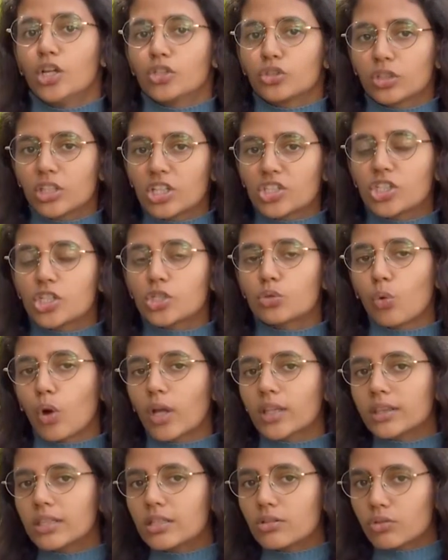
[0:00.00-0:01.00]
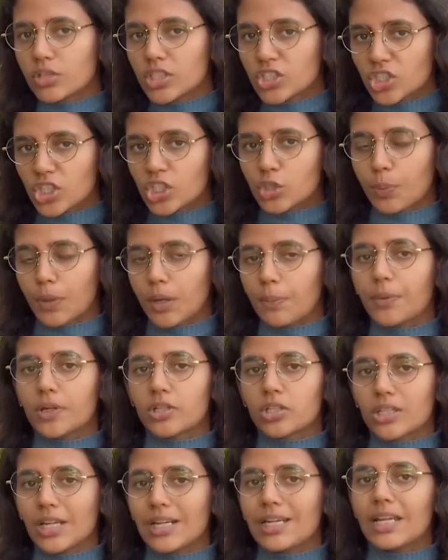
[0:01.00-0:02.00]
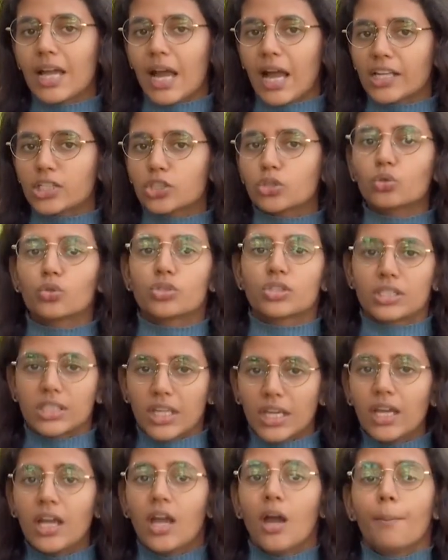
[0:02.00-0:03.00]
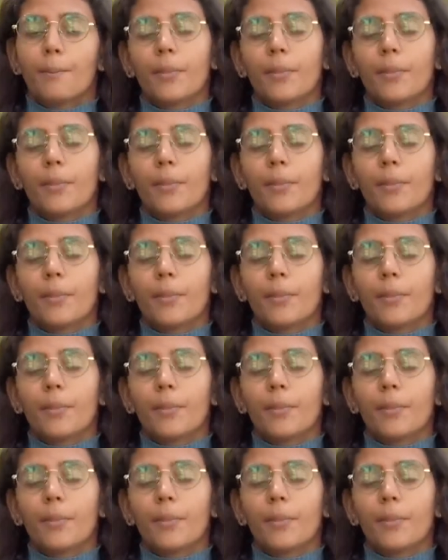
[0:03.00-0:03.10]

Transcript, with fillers: So, this is what the research paper really has to say.